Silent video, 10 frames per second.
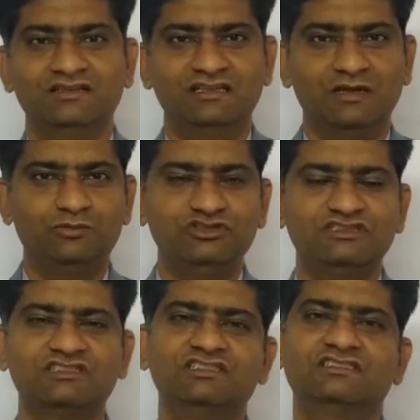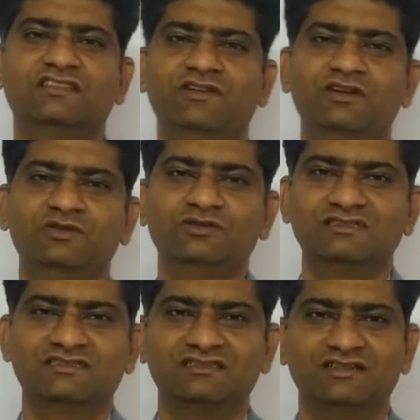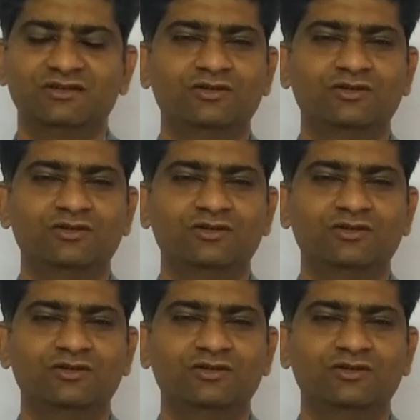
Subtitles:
That position is given to us,